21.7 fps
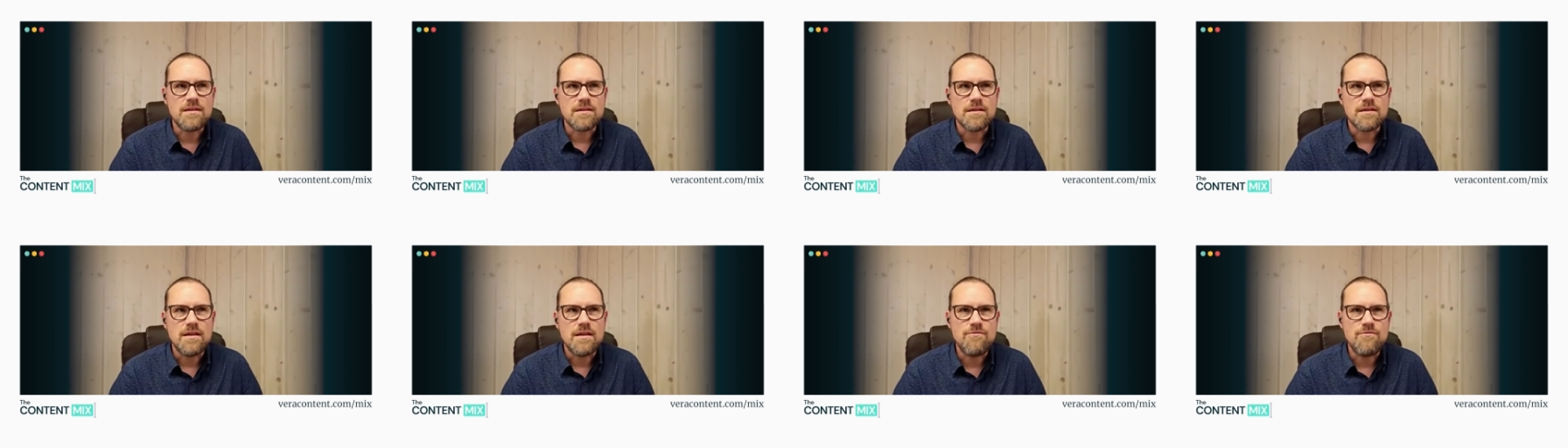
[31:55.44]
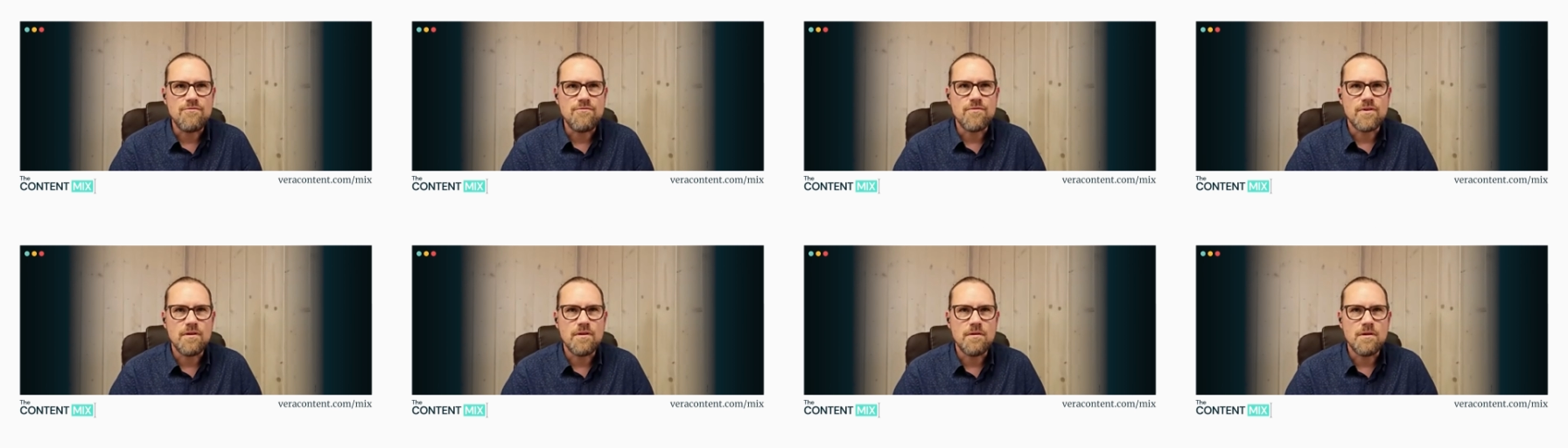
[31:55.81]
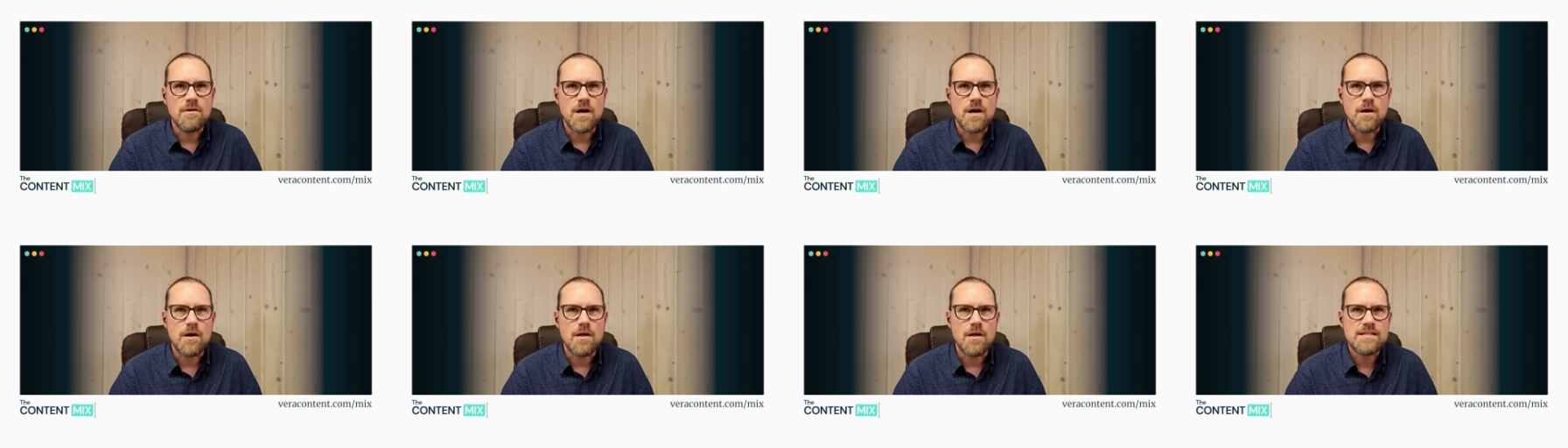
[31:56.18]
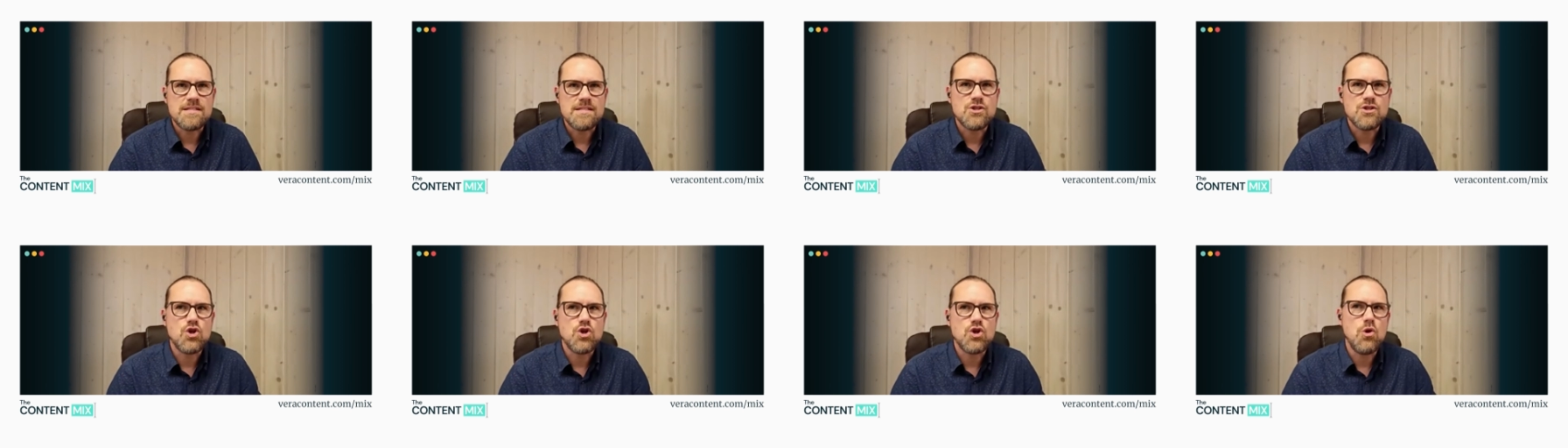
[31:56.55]
if let's
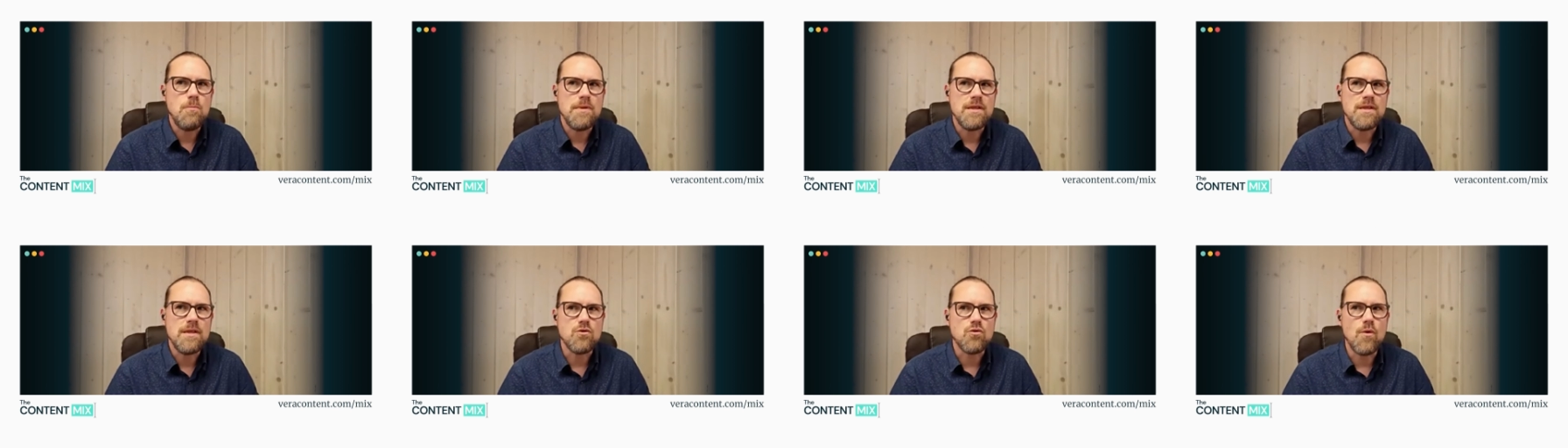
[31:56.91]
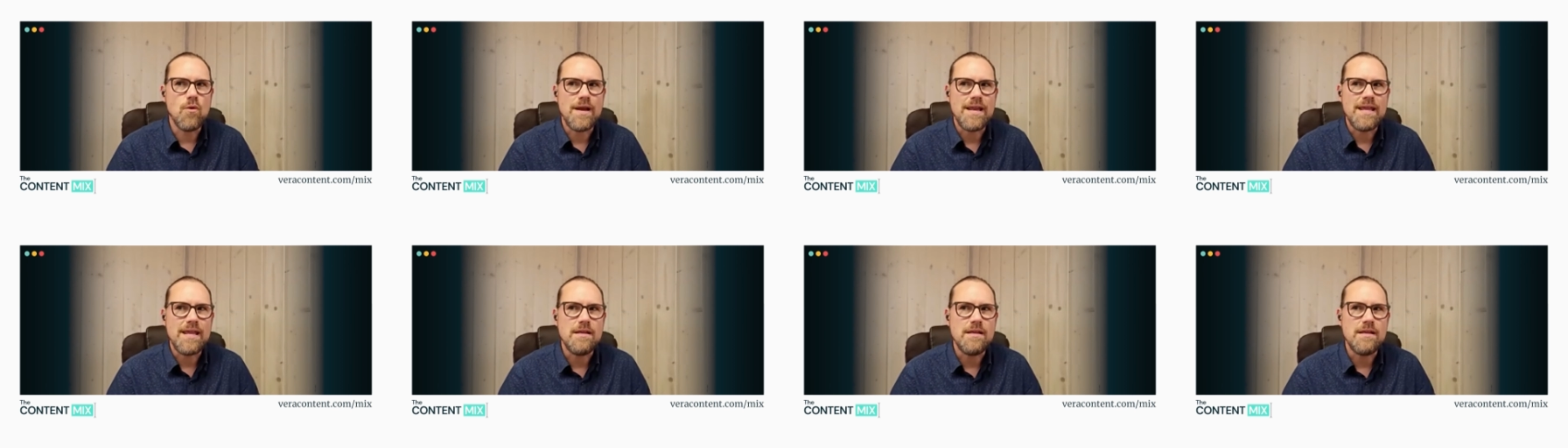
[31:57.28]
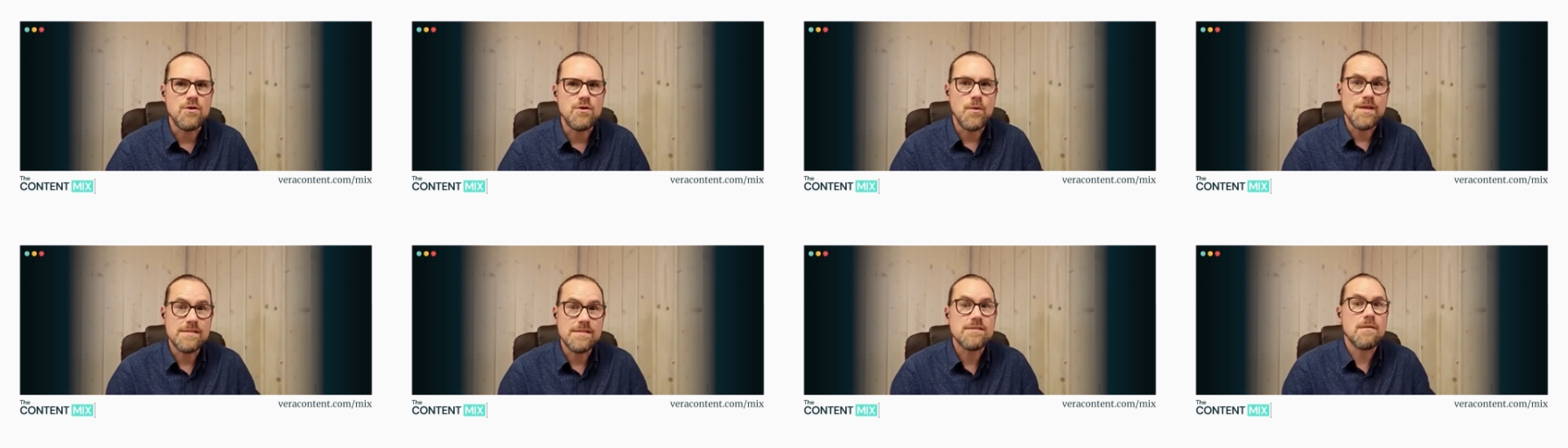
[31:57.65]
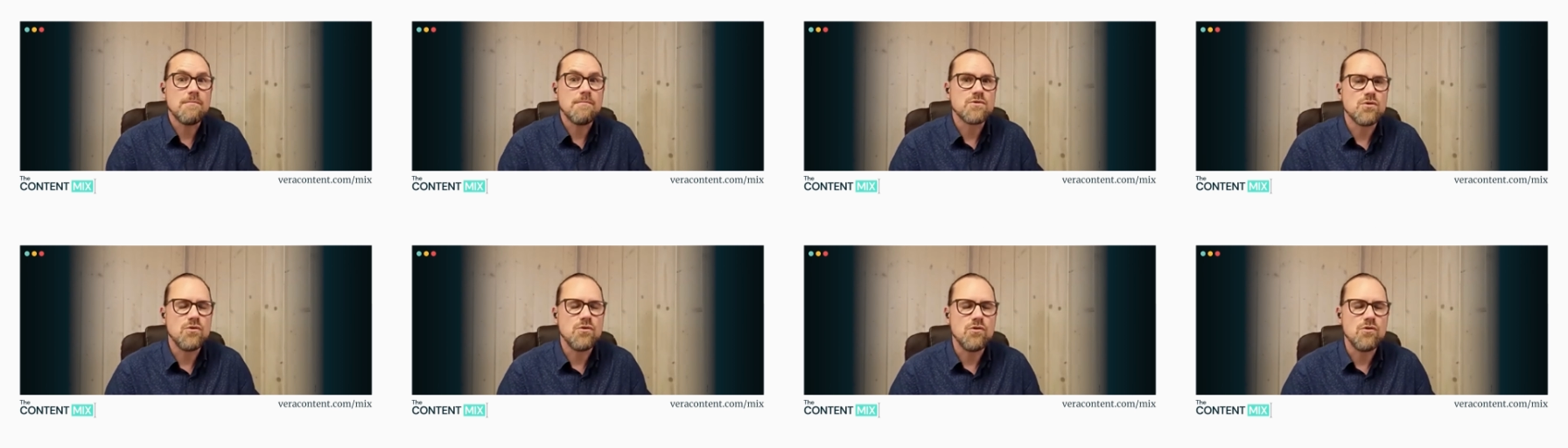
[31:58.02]
assume that you're already doing some
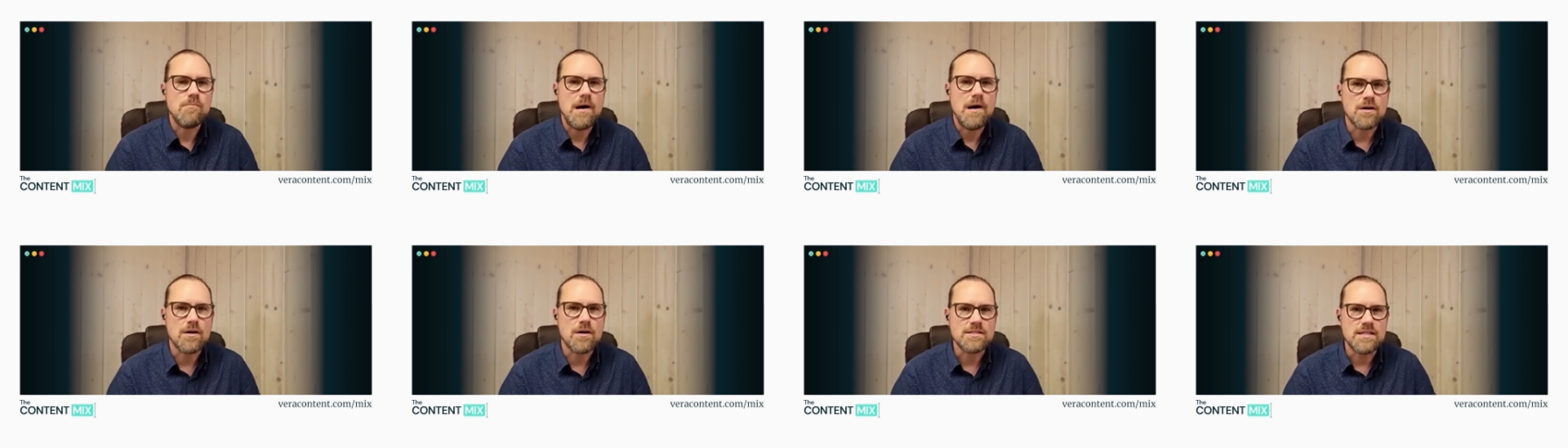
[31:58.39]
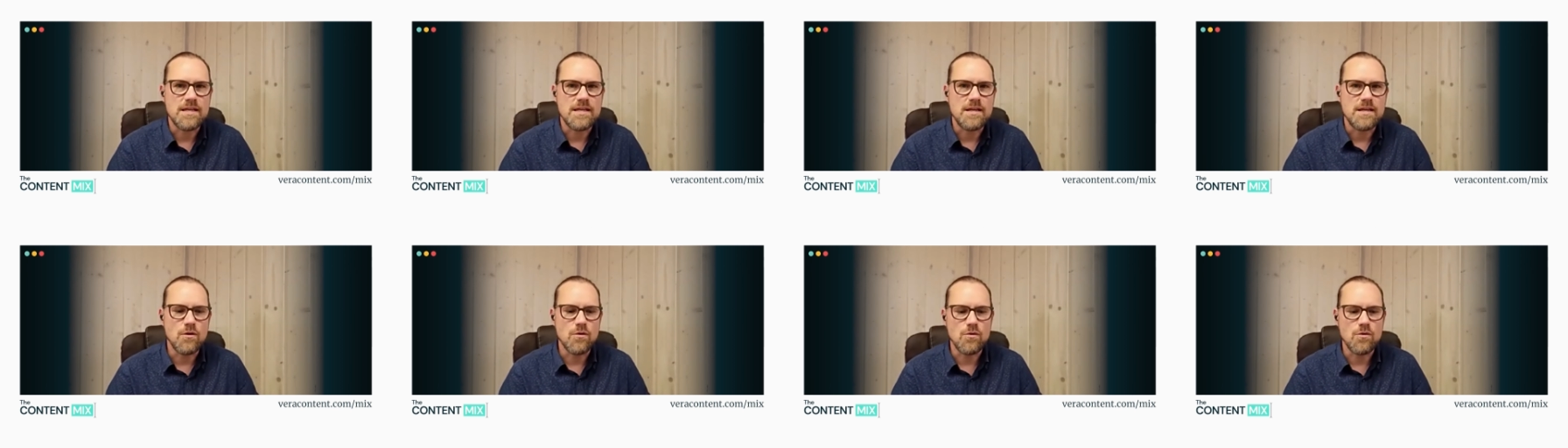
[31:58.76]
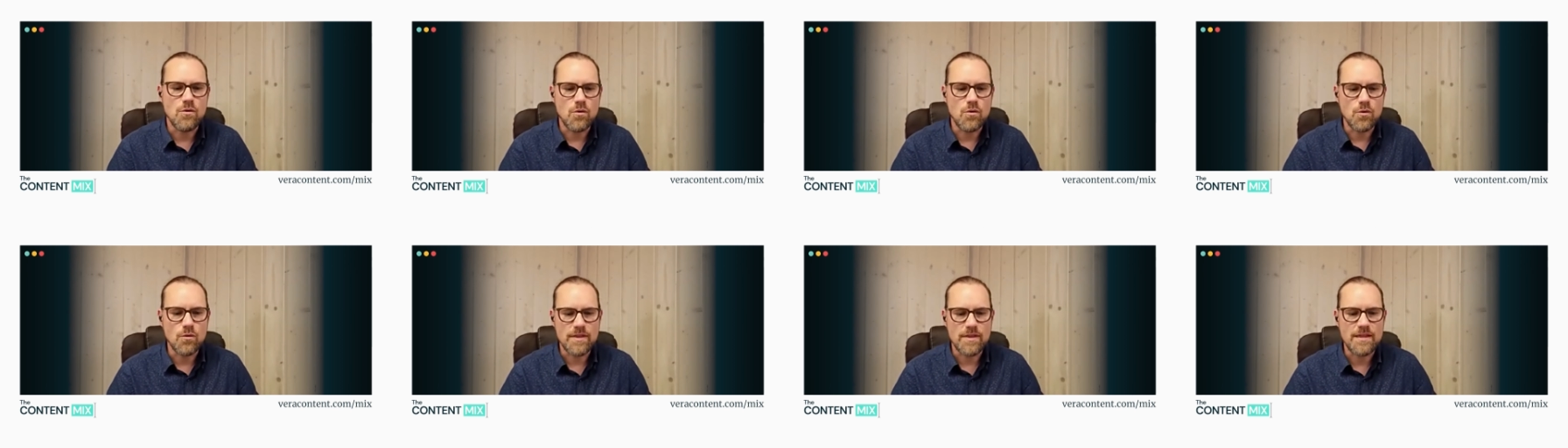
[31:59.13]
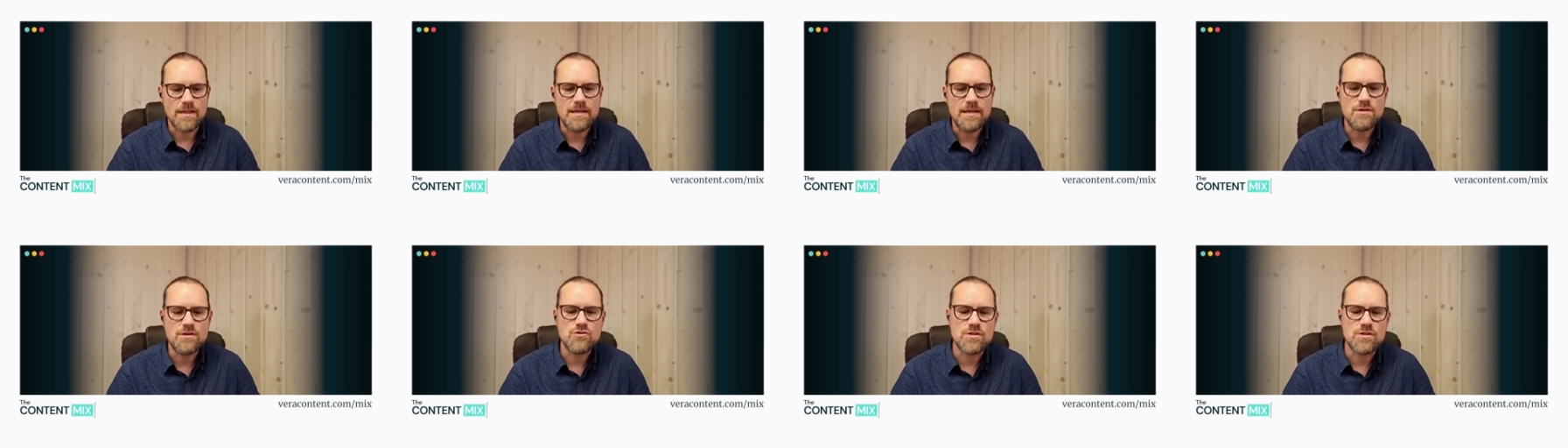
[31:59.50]
sort of marketing, or the
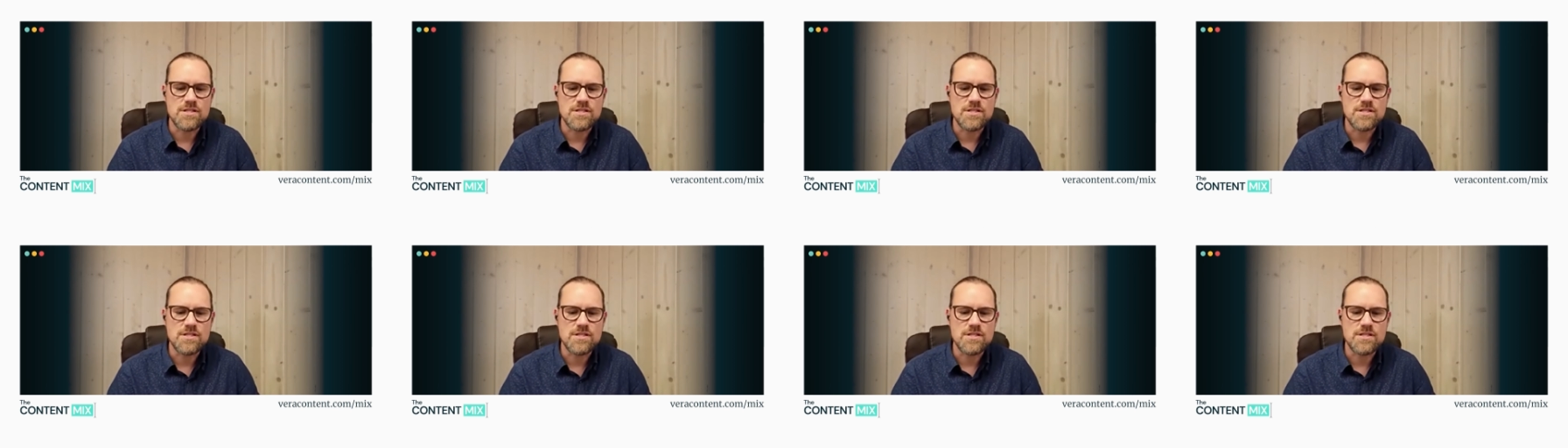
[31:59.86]
interest is